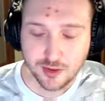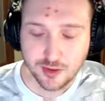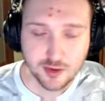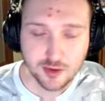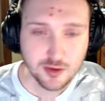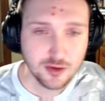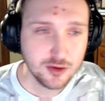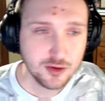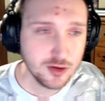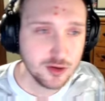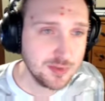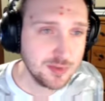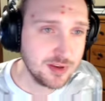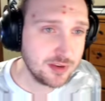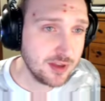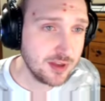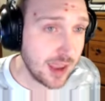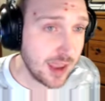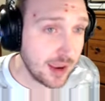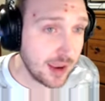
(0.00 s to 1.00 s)
going to be
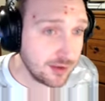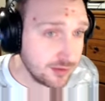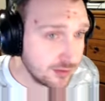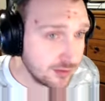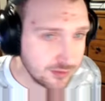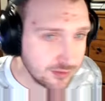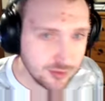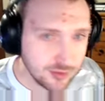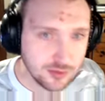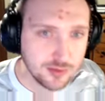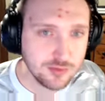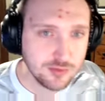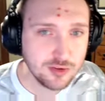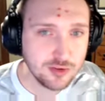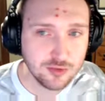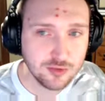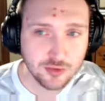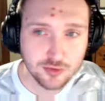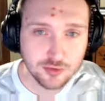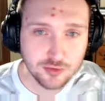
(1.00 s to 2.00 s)
end soon, if he's
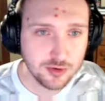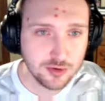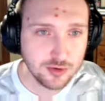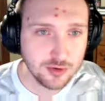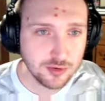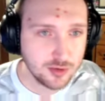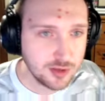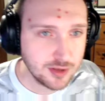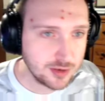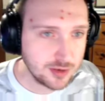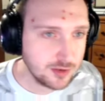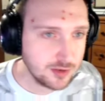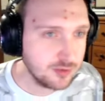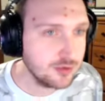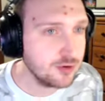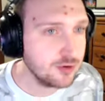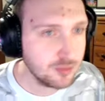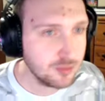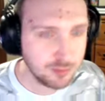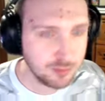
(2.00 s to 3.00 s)
just going to
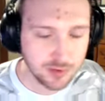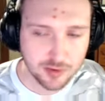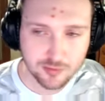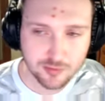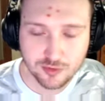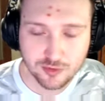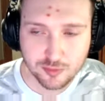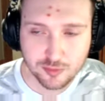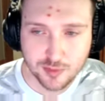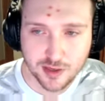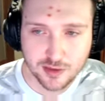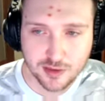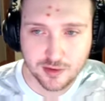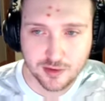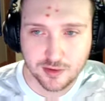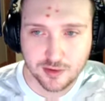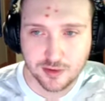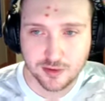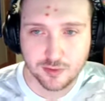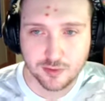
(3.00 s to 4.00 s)
continue to play for
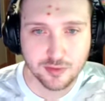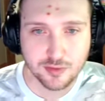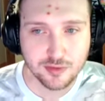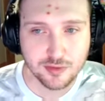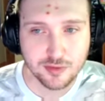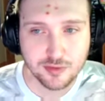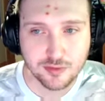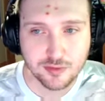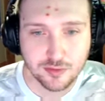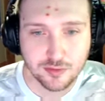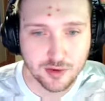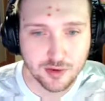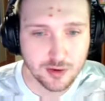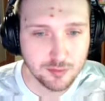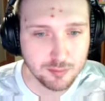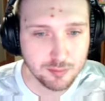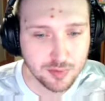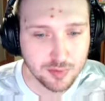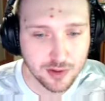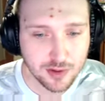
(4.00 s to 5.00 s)
Jamaica, with
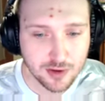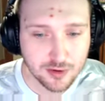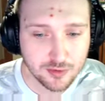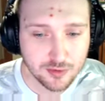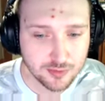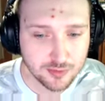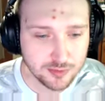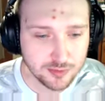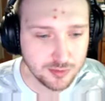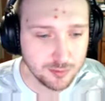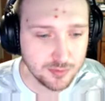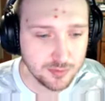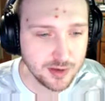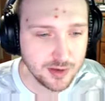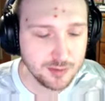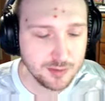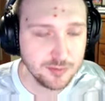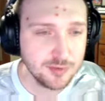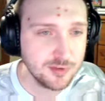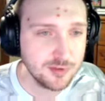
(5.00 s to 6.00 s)
players
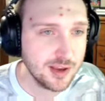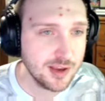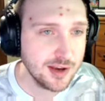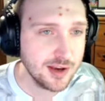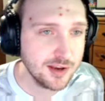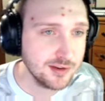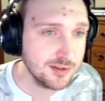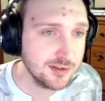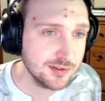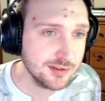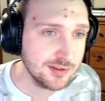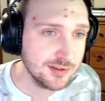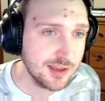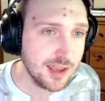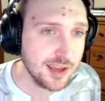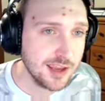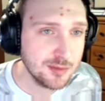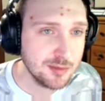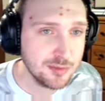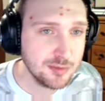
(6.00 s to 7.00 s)
sometimes deciding to
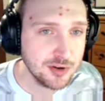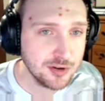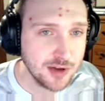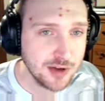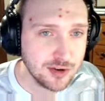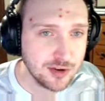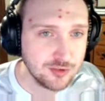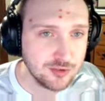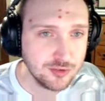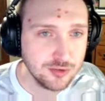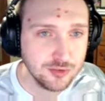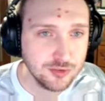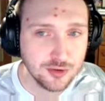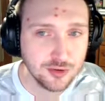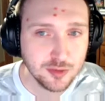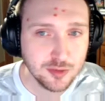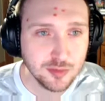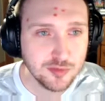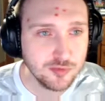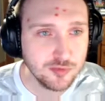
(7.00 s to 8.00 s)
hang up international
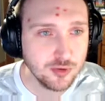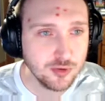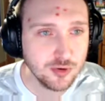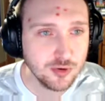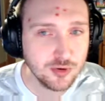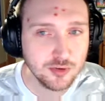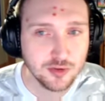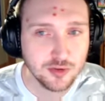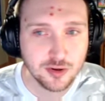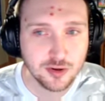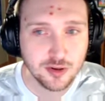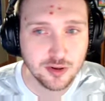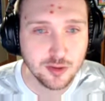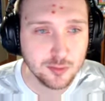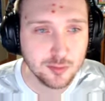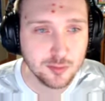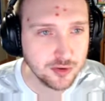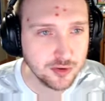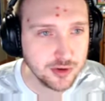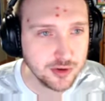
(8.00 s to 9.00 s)
duty before their club
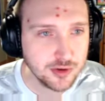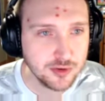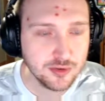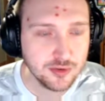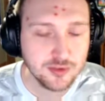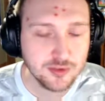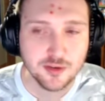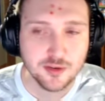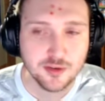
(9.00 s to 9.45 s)
careers.